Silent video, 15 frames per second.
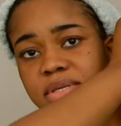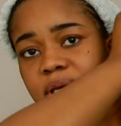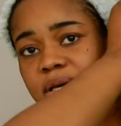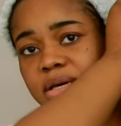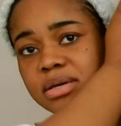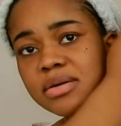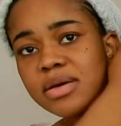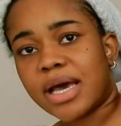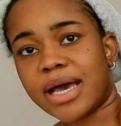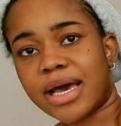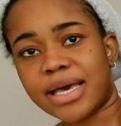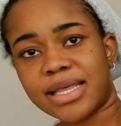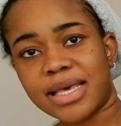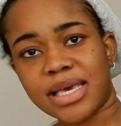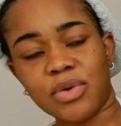Yeah,
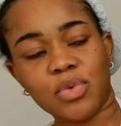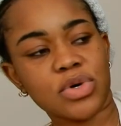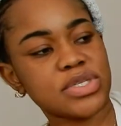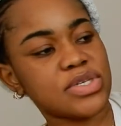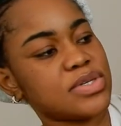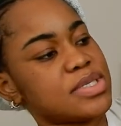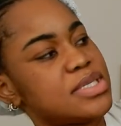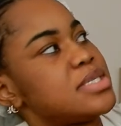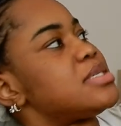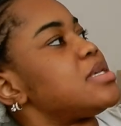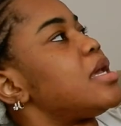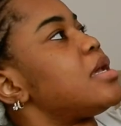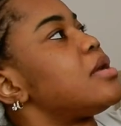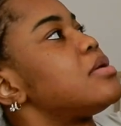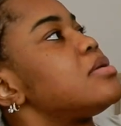I think it was on
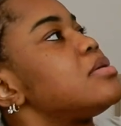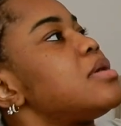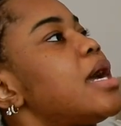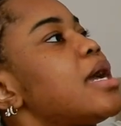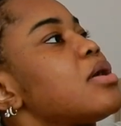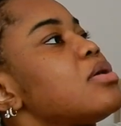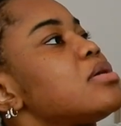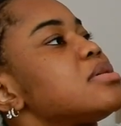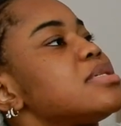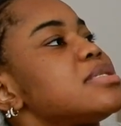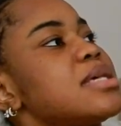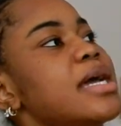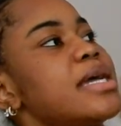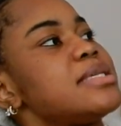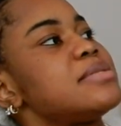sale. I got a
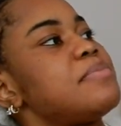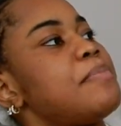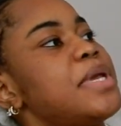size